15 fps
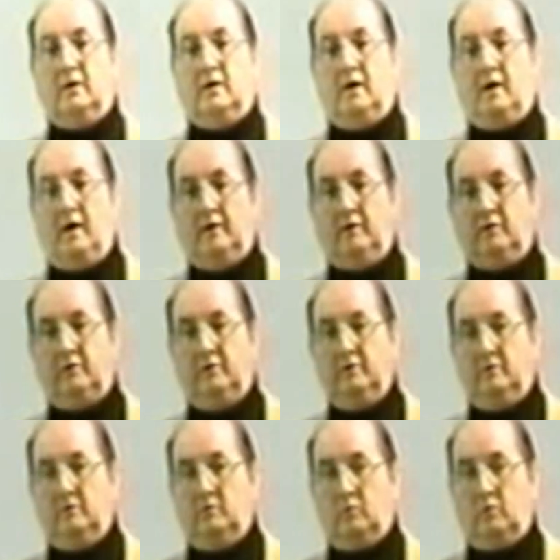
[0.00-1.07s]
I
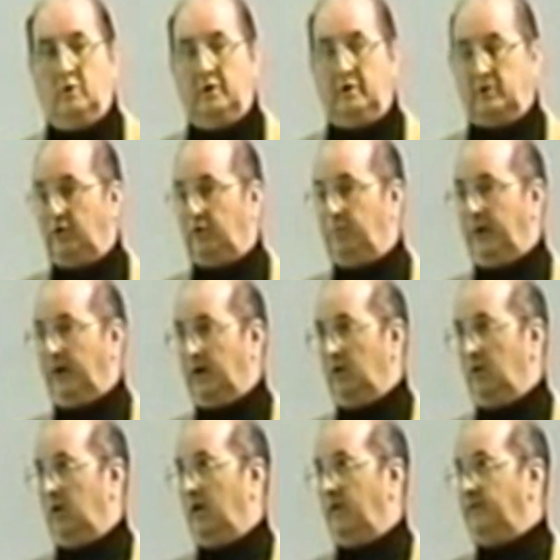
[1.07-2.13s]
wanted to speak
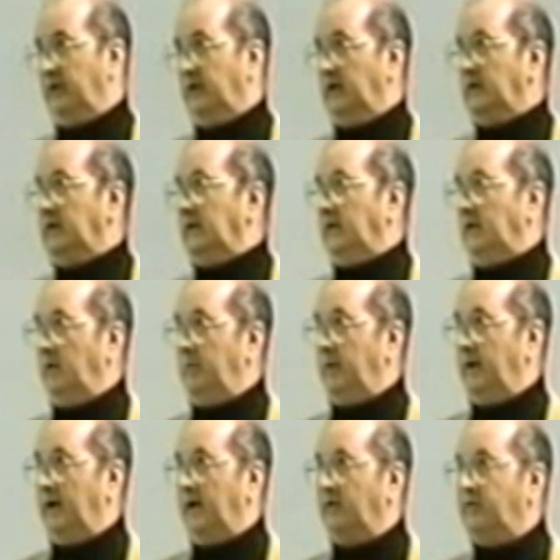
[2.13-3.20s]
here often in the
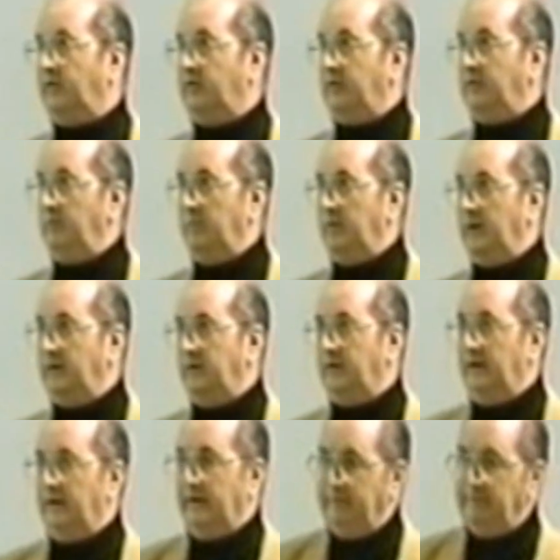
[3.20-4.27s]
past, but